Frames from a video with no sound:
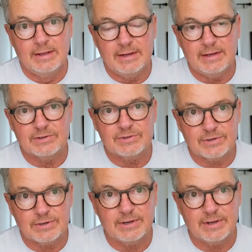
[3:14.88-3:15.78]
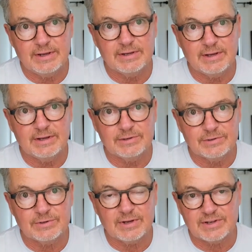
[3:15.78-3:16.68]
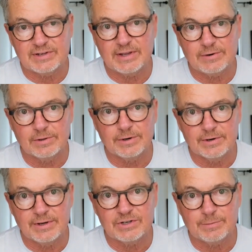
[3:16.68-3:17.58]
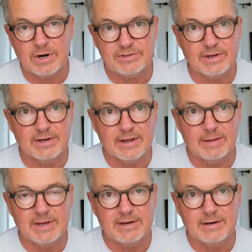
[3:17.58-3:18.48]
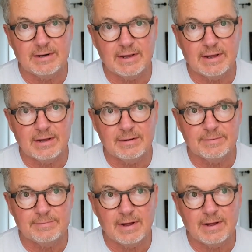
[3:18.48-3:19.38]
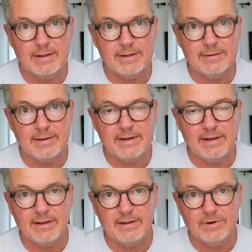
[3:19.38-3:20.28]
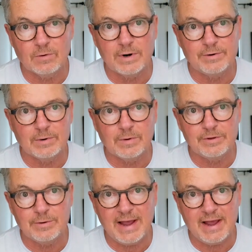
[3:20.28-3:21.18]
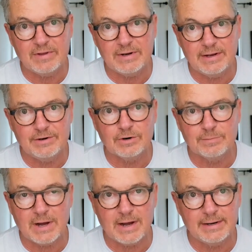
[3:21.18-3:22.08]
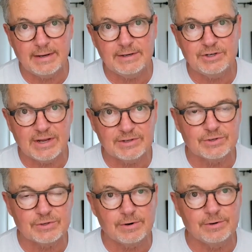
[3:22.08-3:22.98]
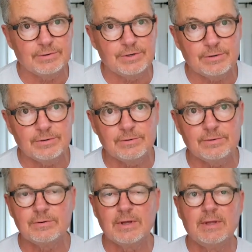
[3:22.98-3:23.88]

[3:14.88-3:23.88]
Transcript: as I said earlier, is depressing. I mean, if you're wondering whether you have it in your body, chances are you do.